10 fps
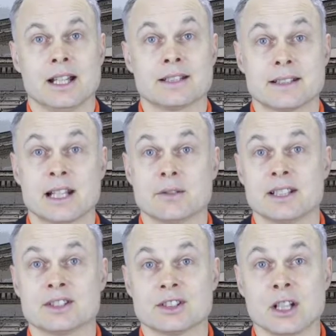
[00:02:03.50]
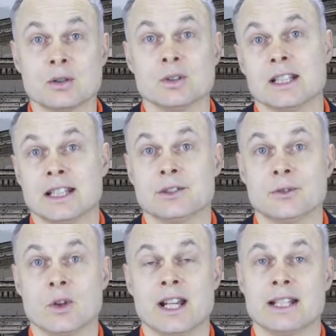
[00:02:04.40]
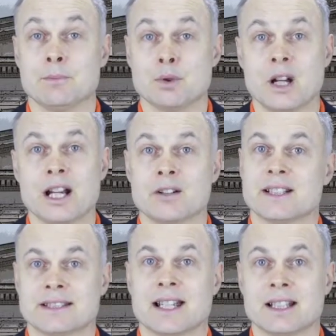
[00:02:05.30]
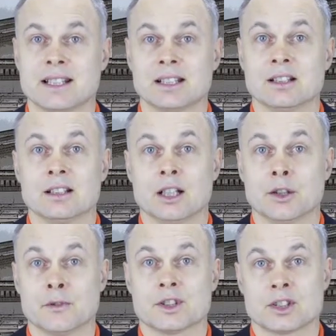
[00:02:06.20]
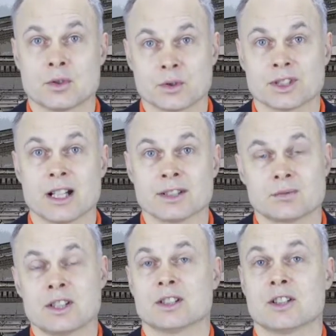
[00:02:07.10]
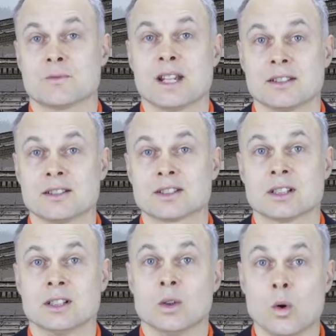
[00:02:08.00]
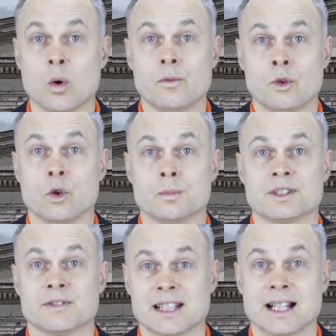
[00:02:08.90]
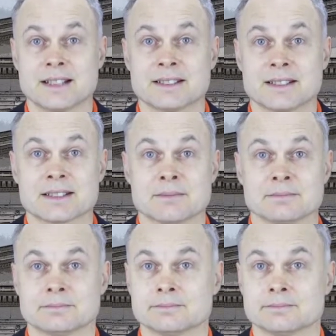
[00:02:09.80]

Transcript: and there is no need for any prior understanding of social science research methods or forms of analysis.